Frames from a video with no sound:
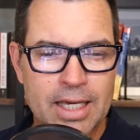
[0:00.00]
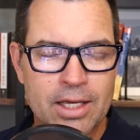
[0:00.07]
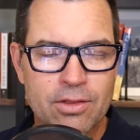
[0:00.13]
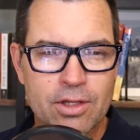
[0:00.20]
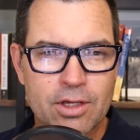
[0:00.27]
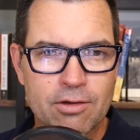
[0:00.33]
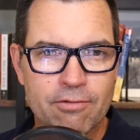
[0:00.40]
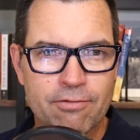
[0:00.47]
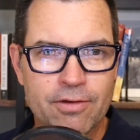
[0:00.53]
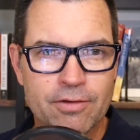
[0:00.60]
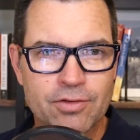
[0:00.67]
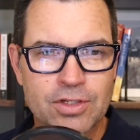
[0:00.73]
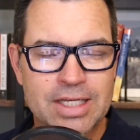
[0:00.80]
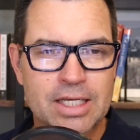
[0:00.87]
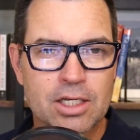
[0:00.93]
In the
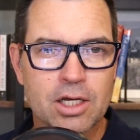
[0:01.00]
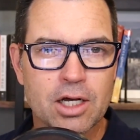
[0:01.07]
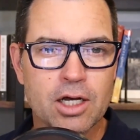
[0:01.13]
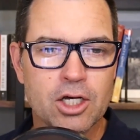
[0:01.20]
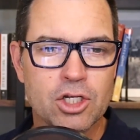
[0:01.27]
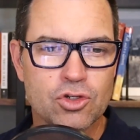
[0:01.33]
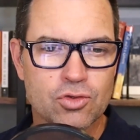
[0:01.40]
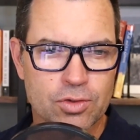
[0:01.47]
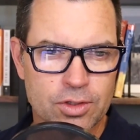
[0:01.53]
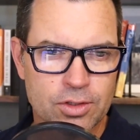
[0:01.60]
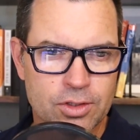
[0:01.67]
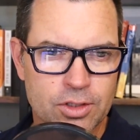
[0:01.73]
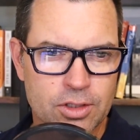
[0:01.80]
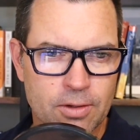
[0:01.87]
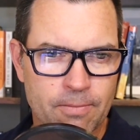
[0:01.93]

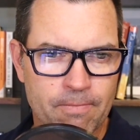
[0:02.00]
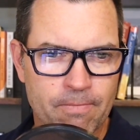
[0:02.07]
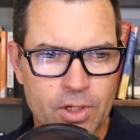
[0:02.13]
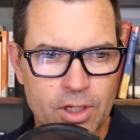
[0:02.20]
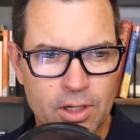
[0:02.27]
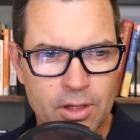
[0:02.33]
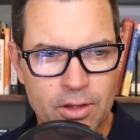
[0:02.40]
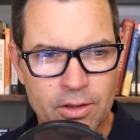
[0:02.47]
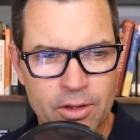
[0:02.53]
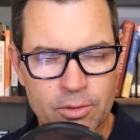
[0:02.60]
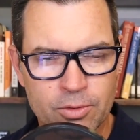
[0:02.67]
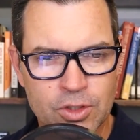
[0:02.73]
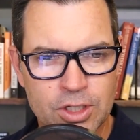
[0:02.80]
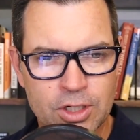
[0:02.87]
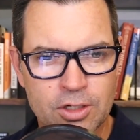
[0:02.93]
1500s, there
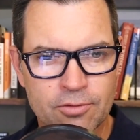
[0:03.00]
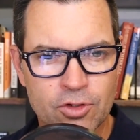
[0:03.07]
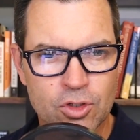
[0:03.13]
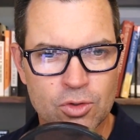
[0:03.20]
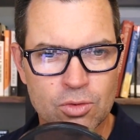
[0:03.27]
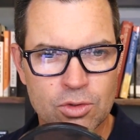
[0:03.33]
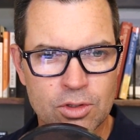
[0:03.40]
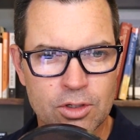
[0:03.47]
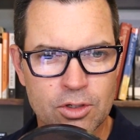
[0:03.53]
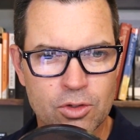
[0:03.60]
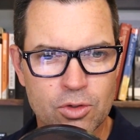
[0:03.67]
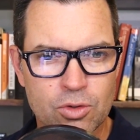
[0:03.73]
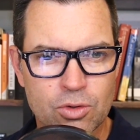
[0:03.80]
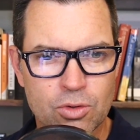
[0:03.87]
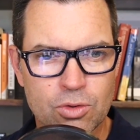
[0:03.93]
was an individual
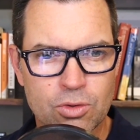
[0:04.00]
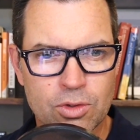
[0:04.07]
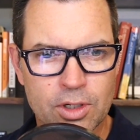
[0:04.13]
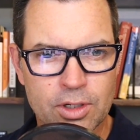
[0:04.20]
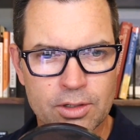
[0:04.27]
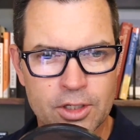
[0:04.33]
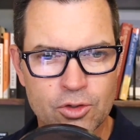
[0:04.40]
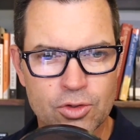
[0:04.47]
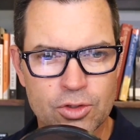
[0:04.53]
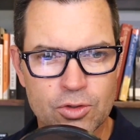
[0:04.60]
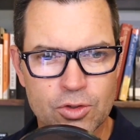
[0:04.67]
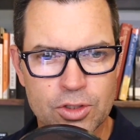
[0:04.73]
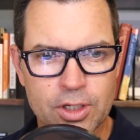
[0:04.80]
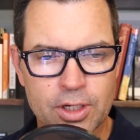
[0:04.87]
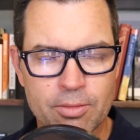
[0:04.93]
who
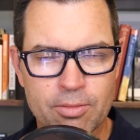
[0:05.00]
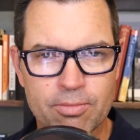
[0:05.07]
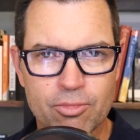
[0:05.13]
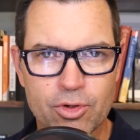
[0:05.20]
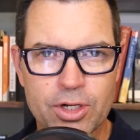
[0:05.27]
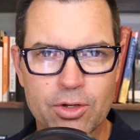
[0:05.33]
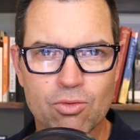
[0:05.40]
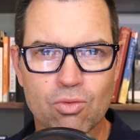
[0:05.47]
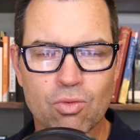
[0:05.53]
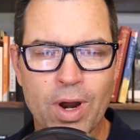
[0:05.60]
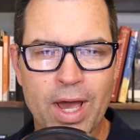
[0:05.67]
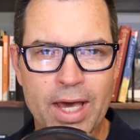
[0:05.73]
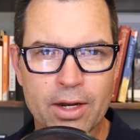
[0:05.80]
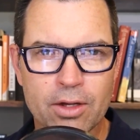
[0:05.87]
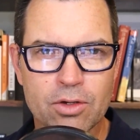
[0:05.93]
introduced a pretty
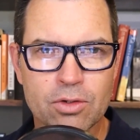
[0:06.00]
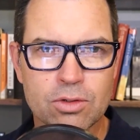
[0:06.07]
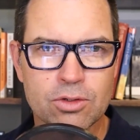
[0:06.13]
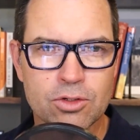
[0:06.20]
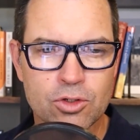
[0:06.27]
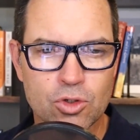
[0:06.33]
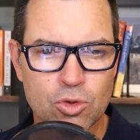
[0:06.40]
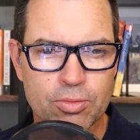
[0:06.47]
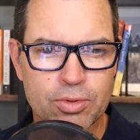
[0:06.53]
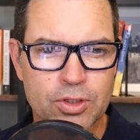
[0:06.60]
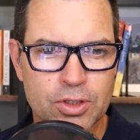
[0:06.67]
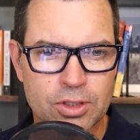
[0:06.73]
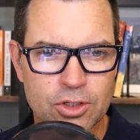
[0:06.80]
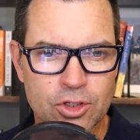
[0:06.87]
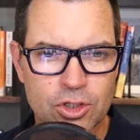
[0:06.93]
radical new
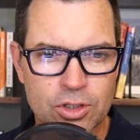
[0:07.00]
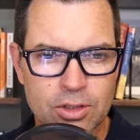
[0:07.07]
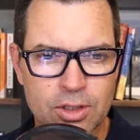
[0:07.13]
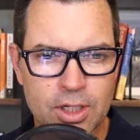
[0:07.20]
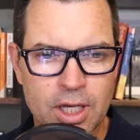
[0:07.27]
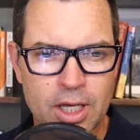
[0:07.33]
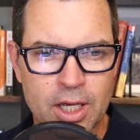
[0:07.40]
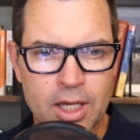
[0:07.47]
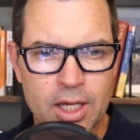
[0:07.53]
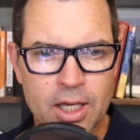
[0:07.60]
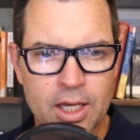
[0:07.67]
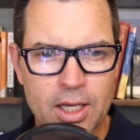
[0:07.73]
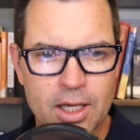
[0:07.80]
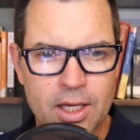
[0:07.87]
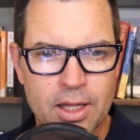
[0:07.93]
position
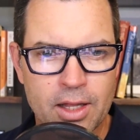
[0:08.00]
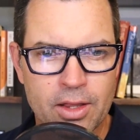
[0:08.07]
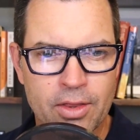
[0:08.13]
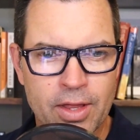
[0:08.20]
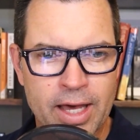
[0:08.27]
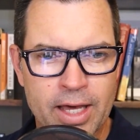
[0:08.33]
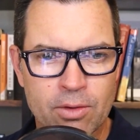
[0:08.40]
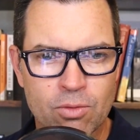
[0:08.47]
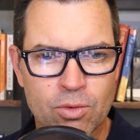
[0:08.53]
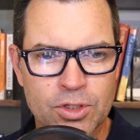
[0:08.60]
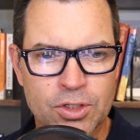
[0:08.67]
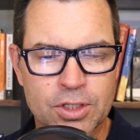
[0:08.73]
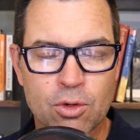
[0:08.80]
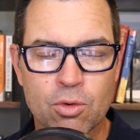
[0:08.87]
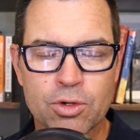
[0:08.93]
that was
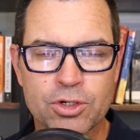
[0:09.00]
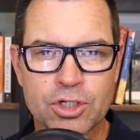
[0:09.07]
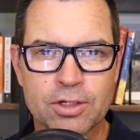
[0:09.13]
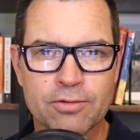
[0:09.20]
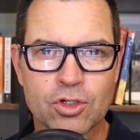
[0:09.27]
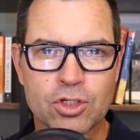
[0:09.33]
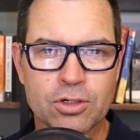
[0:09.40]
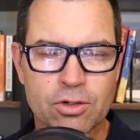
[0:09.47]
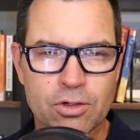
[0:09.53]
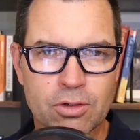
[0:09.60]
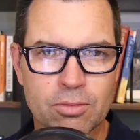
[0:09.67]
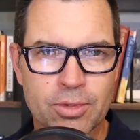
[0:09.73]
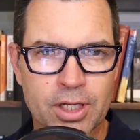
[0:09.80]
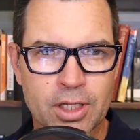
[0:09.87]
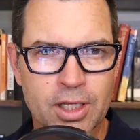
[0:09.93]
the origin of a
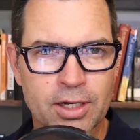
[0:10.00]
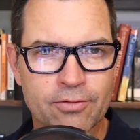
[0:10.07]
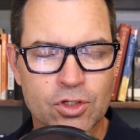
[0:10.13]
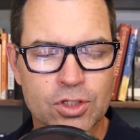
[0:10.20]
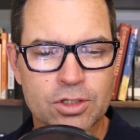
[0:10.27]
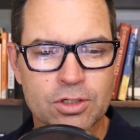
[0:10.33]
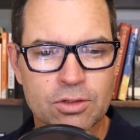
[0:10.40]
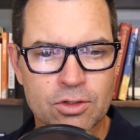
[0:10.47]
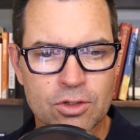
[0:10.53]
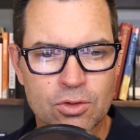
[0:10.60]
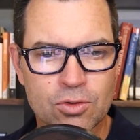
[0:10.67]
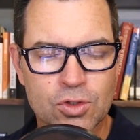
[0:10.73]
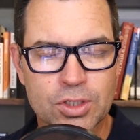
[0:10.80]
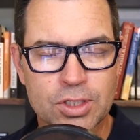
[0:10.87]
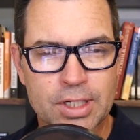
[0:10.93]
term that a lot of us still
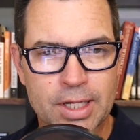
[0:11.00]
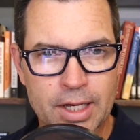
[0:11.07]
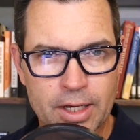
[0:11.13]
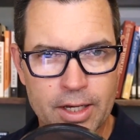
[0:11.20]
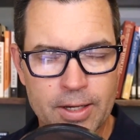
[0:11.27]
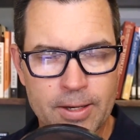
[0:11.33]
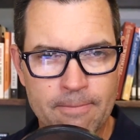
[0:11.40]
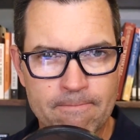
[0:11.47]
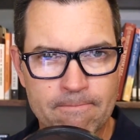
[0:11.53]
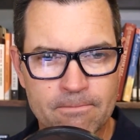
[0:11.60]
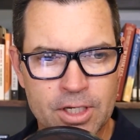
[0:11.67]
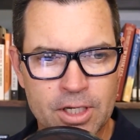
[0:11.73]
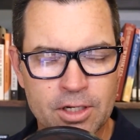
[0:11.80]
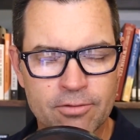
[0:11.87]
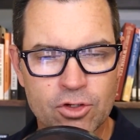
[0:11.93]
use today.
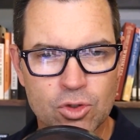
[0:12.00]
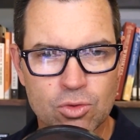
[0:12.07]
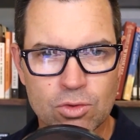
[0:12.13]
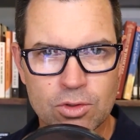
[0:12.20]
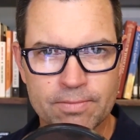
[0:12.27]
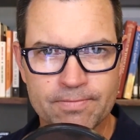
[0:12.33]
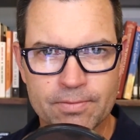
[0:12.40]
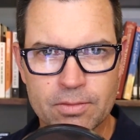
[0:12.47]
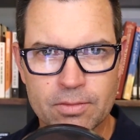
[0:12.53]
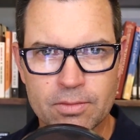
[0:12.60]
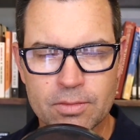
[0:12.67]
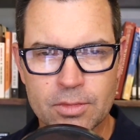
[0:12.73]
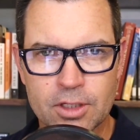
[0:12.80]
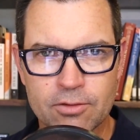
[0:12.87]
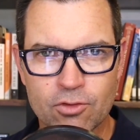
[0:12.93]
The individual,
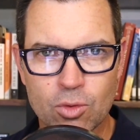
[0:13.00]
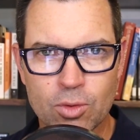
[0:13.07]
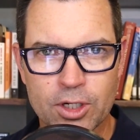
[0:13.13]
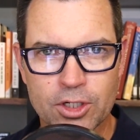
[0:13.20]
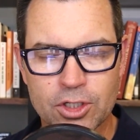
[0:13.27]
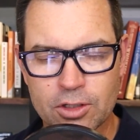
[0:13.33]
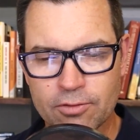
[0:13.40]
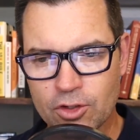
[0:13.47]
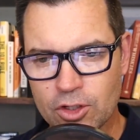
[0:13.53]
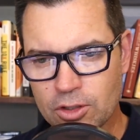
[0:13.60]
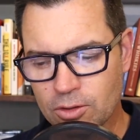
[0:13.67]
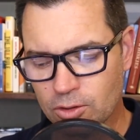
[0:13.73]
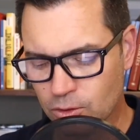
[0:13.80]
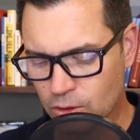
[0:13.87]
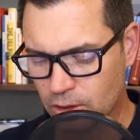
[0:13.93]
if you're watching the
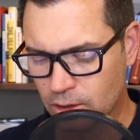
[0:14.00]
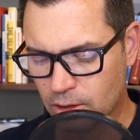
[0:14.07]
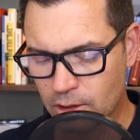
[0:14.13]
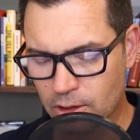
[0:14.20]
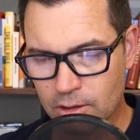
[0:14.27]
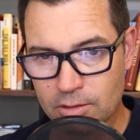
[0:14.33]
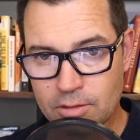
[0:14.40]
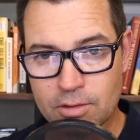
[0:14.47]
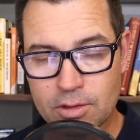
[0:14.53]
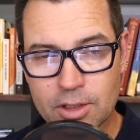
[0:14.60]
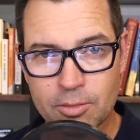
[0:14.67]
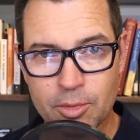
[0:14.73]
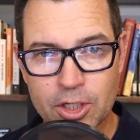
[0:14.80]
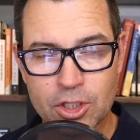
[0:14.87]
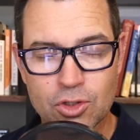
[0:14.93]
video, you'll see
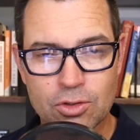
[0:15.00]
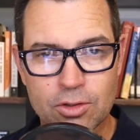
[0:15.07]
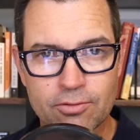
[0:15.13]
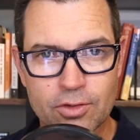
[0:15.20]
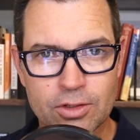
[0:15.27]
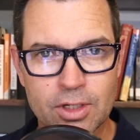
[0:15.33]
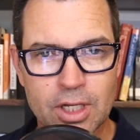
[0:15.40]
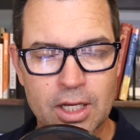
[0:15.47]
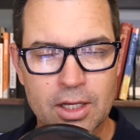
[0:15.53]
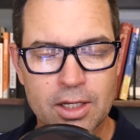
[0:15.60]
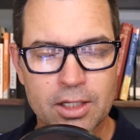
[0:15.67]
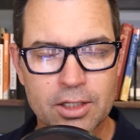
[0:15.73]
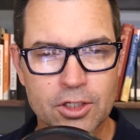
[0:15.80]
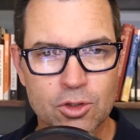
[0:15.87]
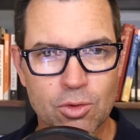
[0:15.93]
a picture of it,
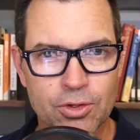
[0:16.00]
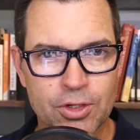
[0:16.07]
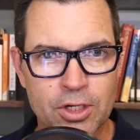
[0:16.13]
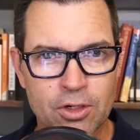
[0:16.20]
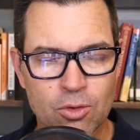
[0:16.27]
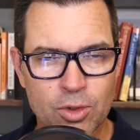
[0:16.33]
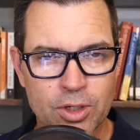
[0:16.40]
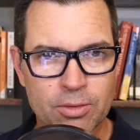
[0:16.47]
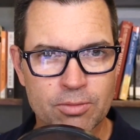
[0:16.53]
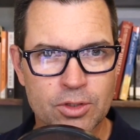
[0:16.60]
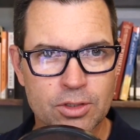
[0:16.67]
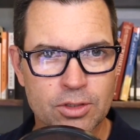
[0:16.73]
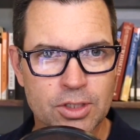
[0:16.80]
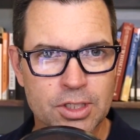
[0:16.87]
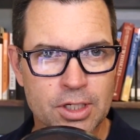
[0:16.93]
at least what the
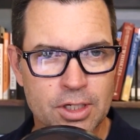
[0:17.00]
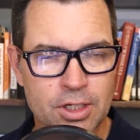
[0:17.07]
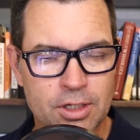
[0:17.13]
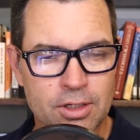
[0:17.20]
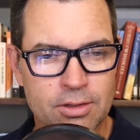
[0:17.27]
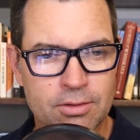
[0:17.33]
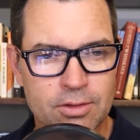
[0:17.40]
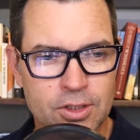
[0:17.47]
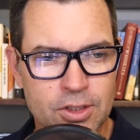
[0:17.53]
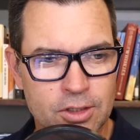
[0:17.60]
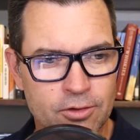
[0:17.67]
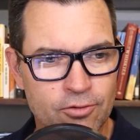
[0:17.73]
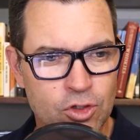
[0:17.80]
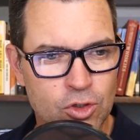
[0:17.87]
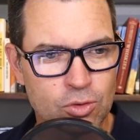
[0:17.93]
interwebs say this
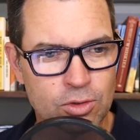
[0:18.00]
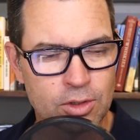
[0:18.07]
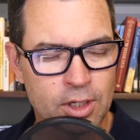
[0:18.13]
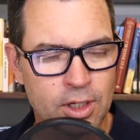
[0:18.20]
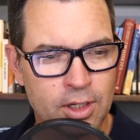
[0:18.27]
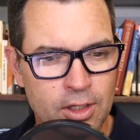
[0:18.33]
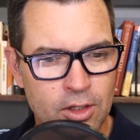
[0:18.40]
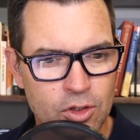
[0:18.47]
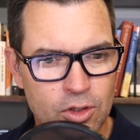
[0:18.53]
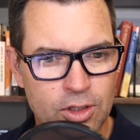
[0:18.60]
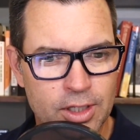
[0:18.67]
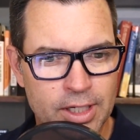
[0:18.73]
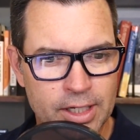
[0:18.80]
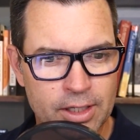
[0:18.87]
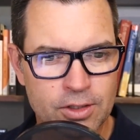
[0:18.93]
individual looked
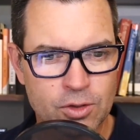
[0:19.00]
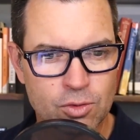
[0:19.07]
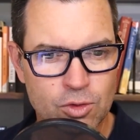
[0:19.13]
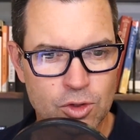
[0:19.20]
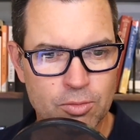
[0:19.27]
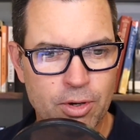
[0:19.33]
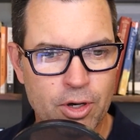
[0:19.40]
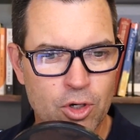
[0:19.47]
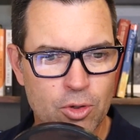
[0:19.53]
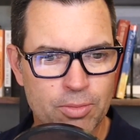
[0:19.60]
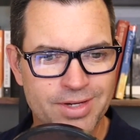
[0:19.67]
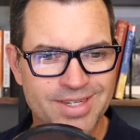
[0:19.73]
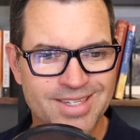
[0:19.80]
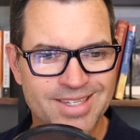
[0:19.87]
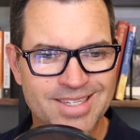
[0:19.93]
like. This was
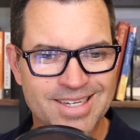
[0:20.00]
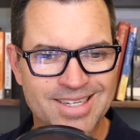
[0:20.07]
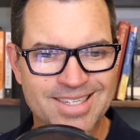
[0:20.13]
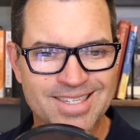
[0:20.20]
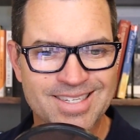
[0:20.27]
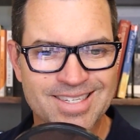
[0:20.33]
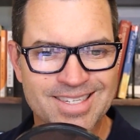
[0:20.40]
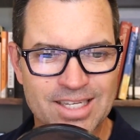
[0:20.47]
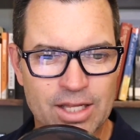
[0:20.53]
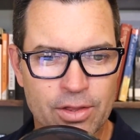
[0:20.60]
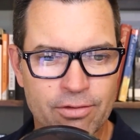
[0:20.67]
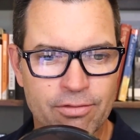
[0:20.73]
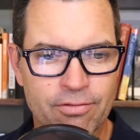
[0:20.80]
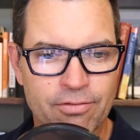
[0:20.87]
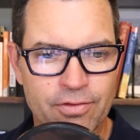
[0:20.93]
Pope Sixtus
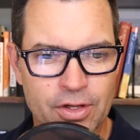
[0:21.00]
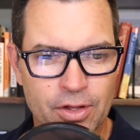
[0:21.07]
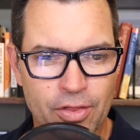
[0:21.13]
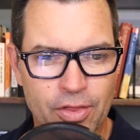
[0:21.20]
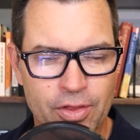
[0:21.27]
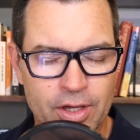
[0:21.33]
V,